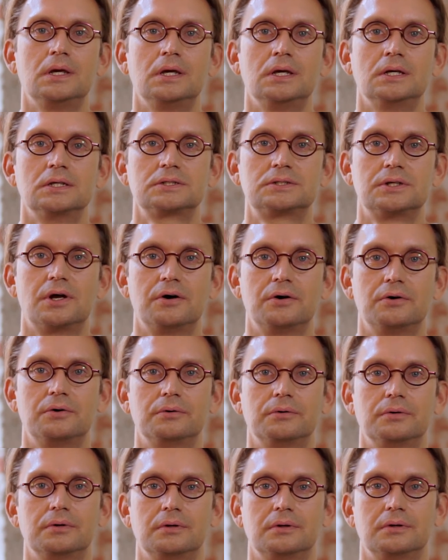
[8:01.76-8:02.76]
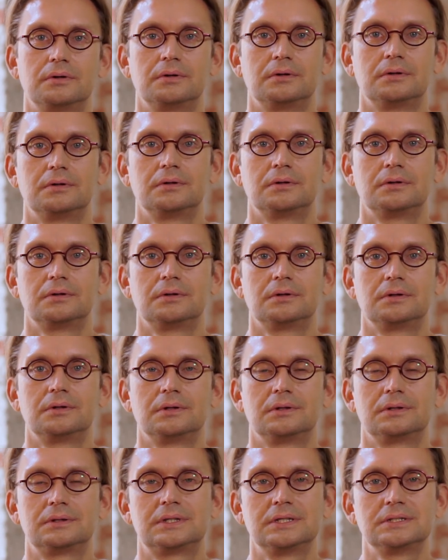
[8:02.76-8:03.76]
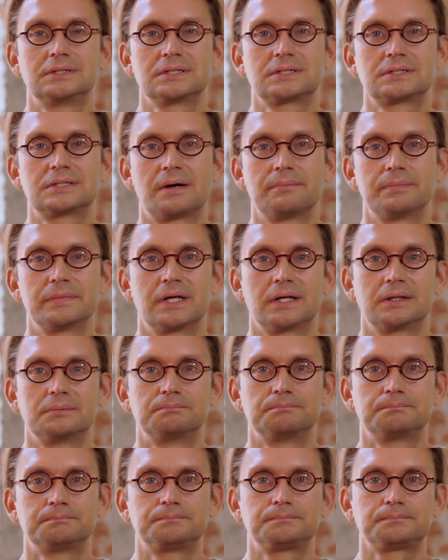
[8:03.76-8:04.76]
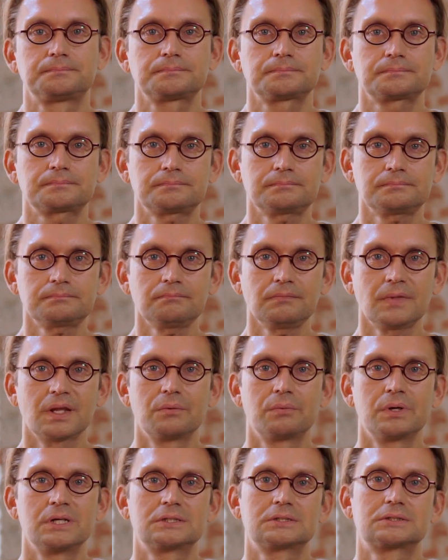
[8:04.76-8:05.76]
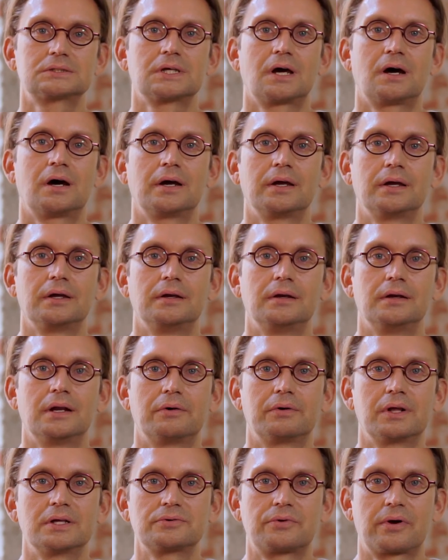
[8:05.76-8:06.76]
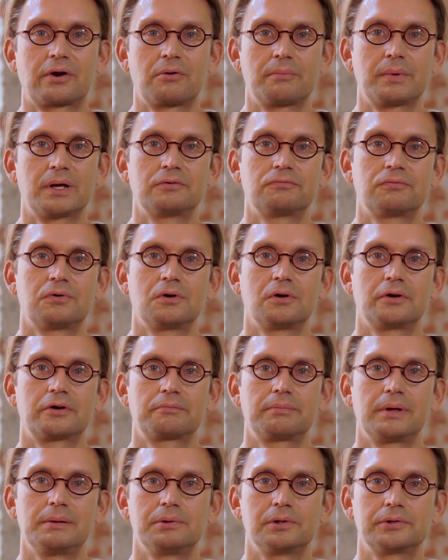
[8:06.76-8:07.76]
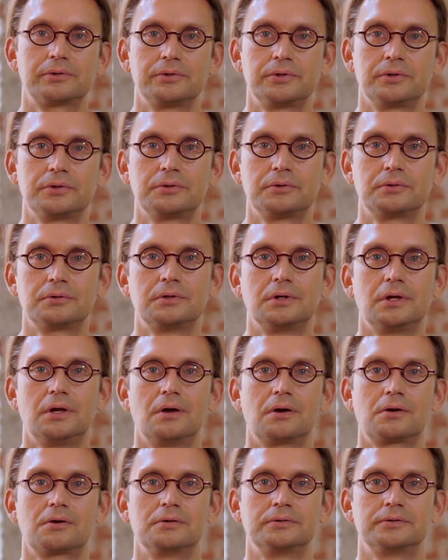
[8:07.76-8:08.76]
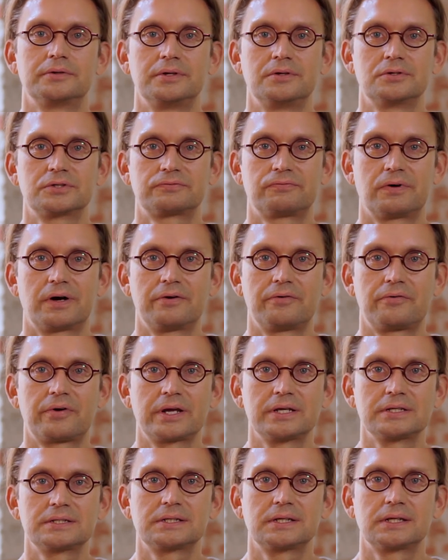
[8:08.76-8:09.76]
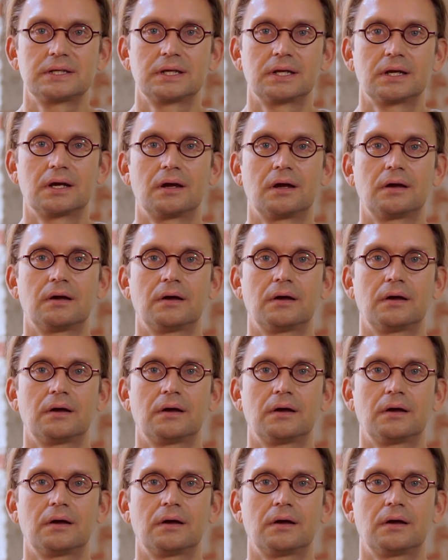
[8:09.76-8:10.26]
So this is something which I nowadays recommend for a lot of people to do. Continuous fundraising.